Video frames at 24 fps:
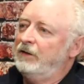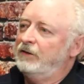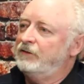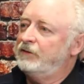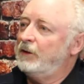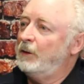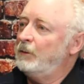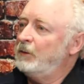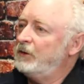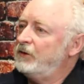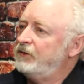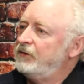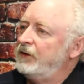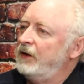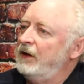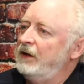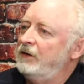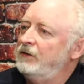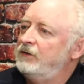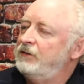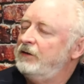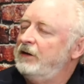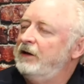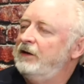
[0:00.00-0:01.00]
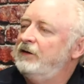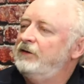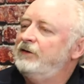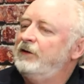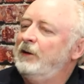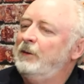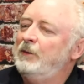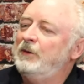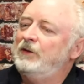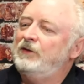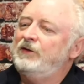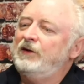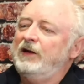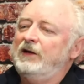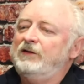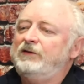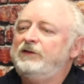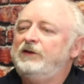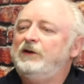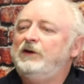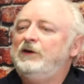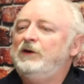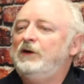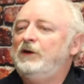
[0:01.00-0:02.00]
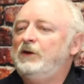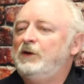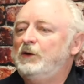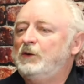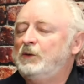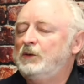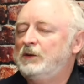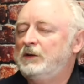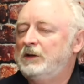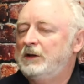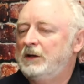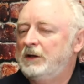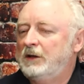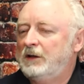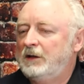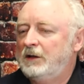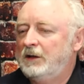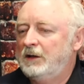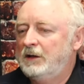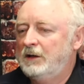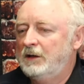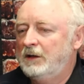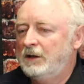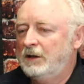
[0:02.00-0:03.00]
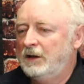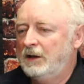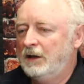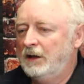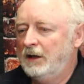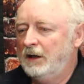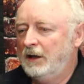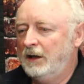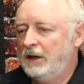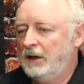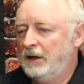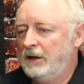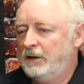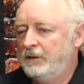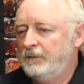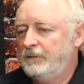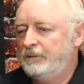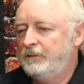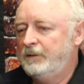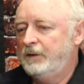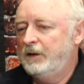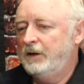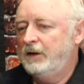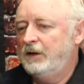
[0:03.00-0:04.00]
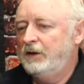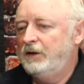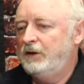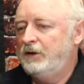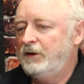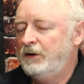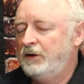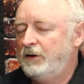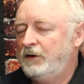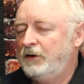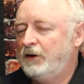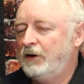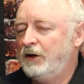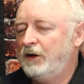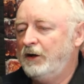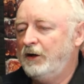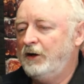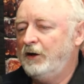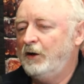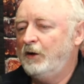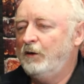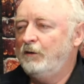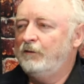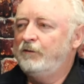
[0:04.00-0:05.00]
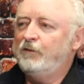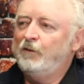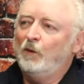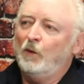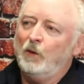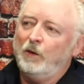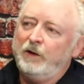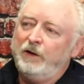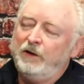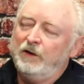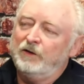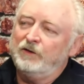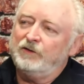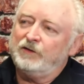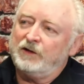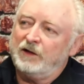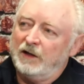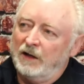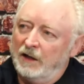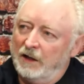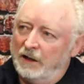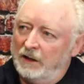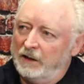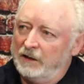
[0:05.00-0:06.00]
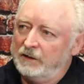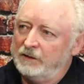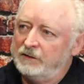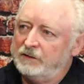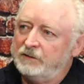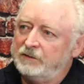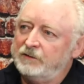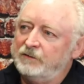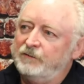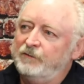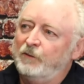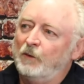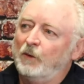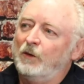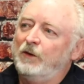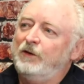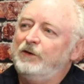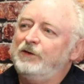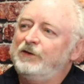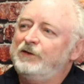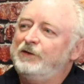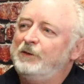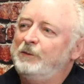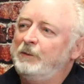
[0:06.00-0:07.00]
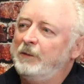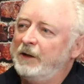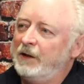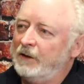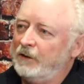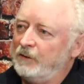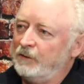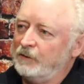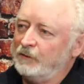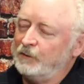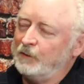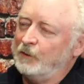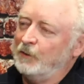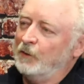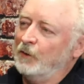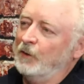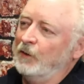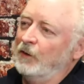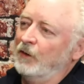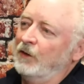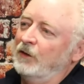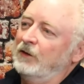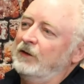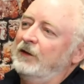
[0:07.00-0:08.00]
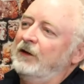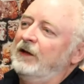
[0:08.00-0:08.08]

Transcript: someone oh. says, and someone says to you, uh, you're going to go to four years of college, four years in medical school,